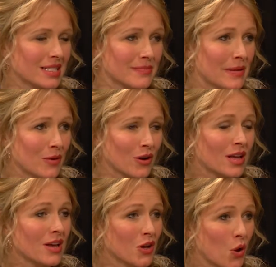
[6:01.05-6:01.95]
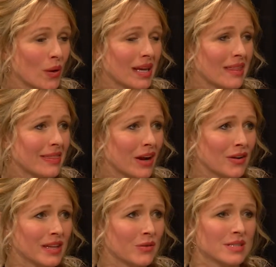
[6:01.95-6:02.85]
I remember going in there
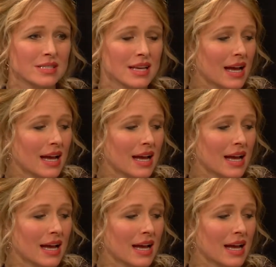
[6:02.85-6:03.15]
and there was,